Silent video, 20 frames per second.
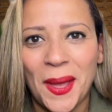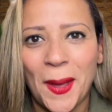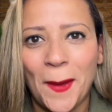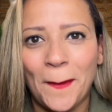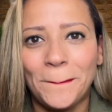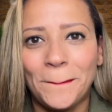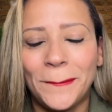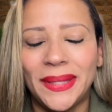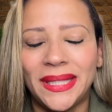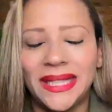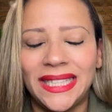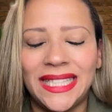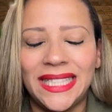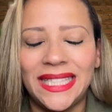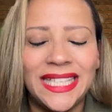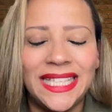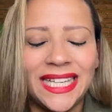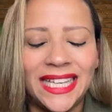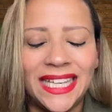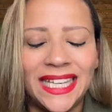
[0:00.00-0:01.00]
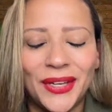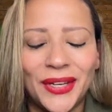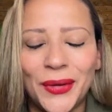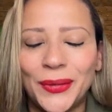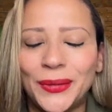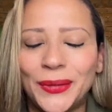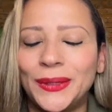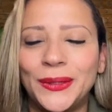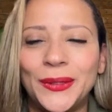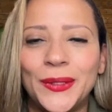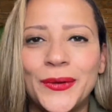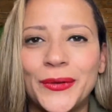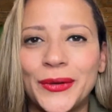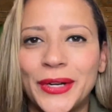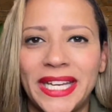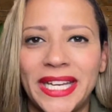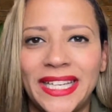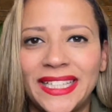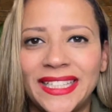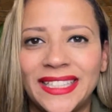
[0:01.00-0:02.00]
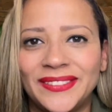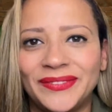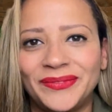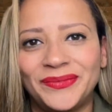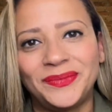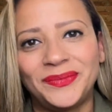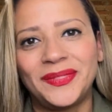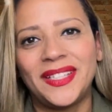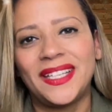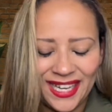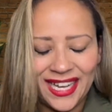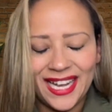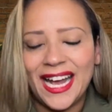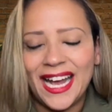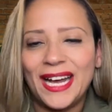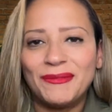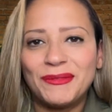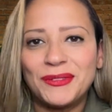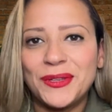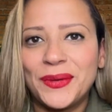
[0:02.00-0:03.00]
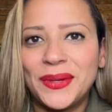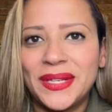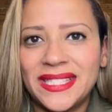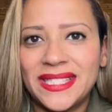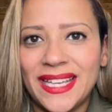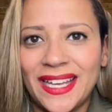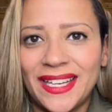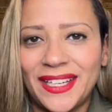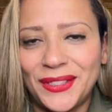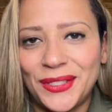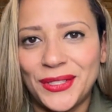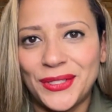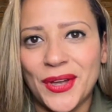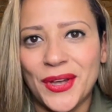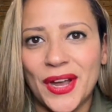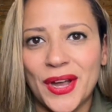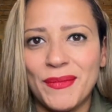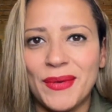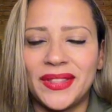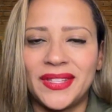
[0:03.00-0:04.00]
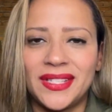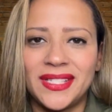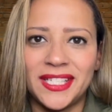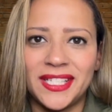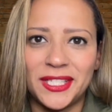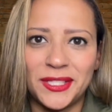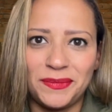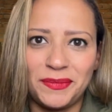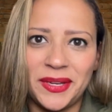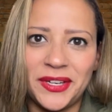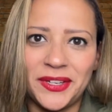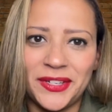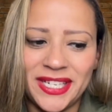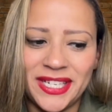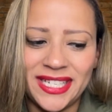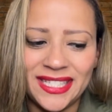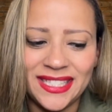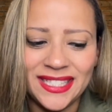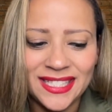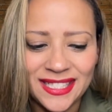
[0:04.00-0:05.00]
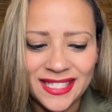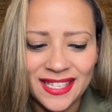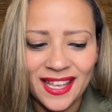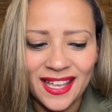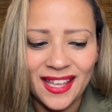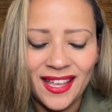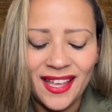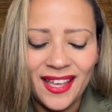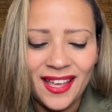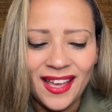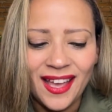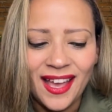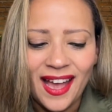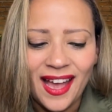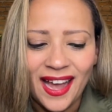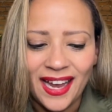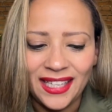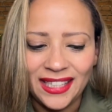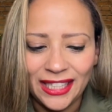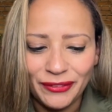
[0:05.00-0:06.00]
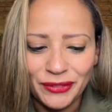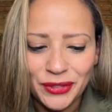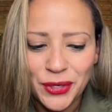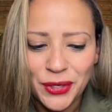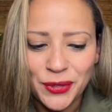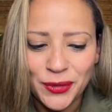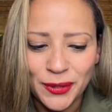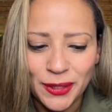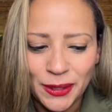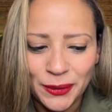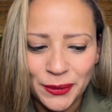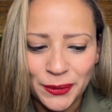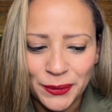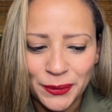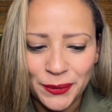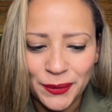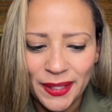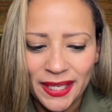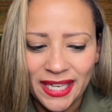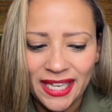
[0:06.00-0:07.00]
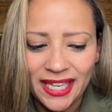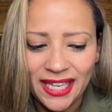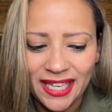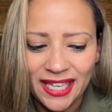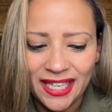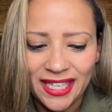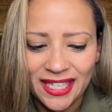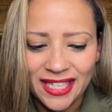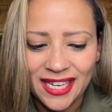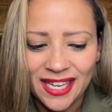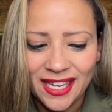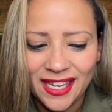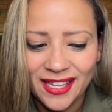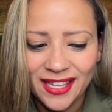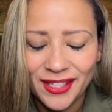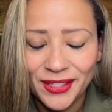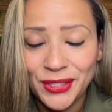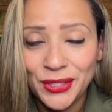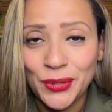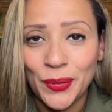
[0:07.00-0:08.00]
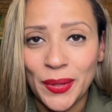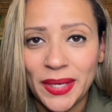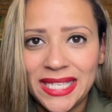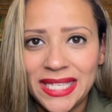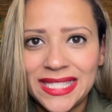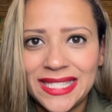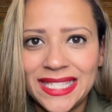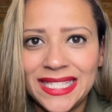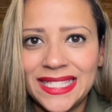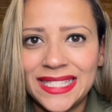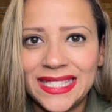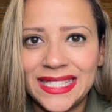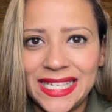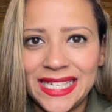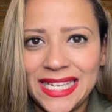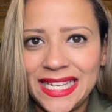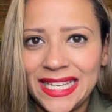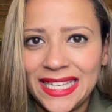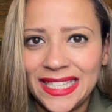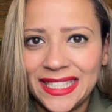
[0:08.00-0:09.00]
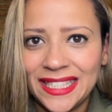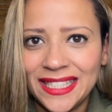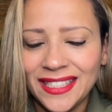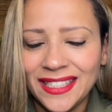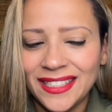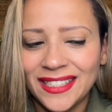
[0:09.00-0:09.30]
Bleeding Hulu Green. I'm so excited to talk about this experience. I left Hulu in 2016,